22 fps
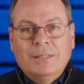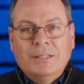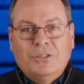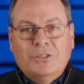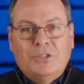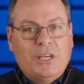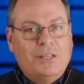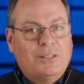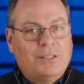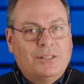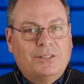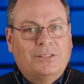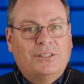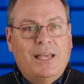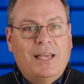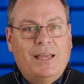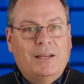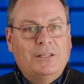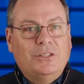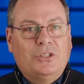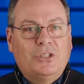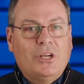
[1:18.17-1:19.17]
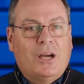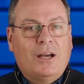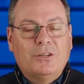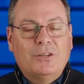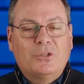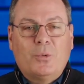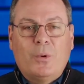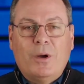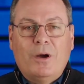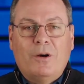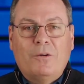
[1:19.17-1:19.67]
Jesus said in John
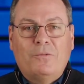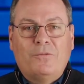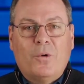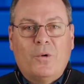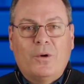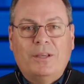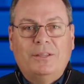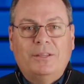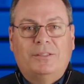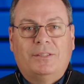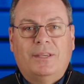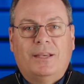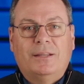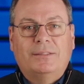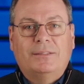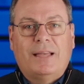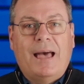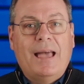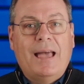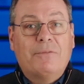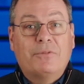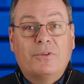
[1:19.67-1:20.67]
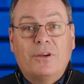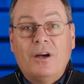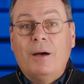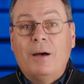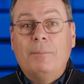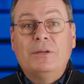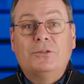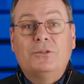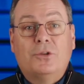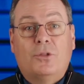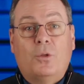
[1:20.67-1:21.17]
12, 46, I have
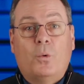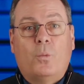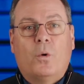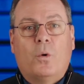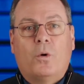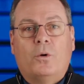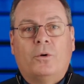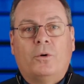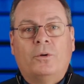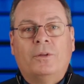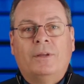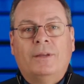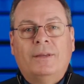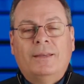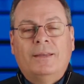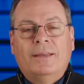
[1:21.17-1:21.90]
come into the world